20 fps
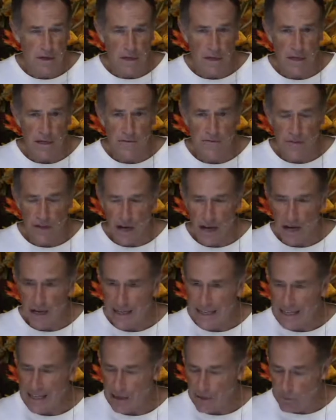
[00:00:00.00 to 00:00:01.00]
If
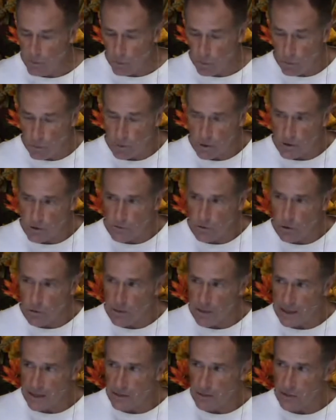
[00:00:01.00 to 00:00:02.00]
God, what does
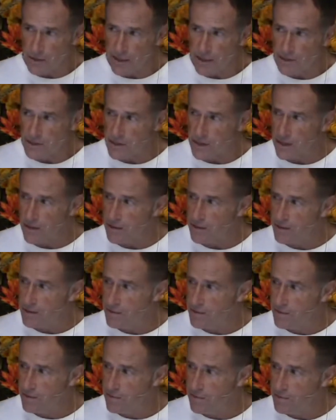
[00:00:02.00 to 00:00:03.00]
Romans 8:28 say?
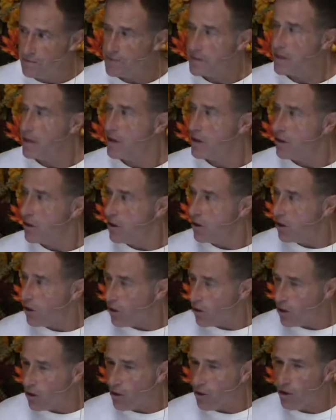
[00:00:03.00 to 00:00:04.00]

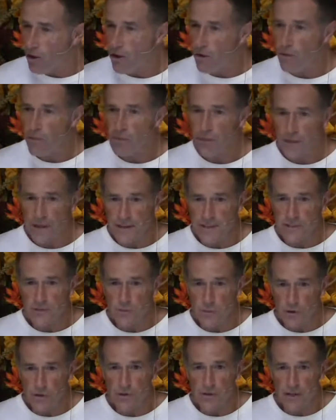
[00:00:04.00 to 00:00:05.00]
All things
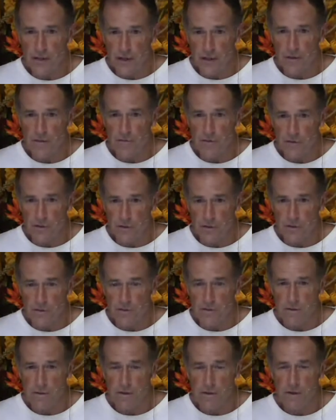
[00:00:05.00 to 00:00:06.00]
work together for
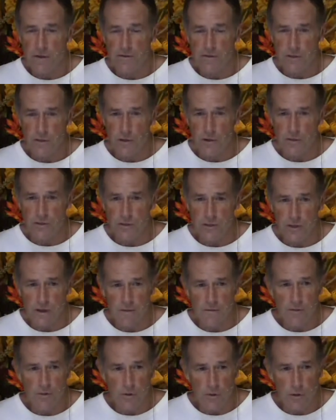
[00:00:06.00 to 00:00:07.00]
good to those that
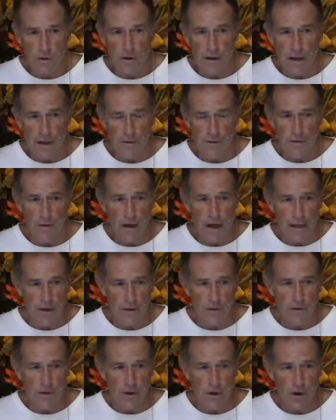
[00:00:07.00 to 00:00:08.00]
love the Lord and
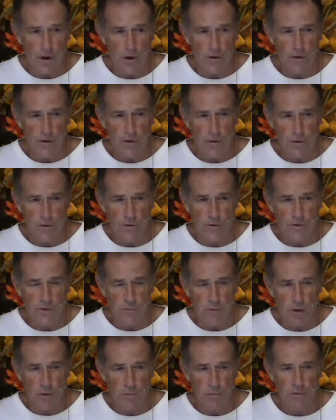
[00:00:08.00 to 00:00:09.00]
are the called according to his
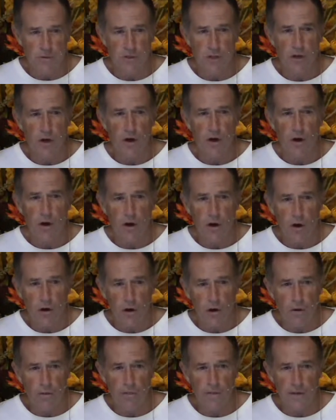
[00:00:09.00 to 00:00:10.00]
purpose.
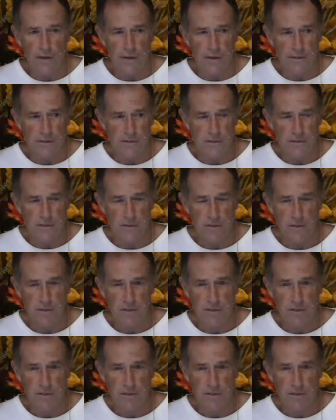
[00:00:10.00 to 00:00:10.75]
All things.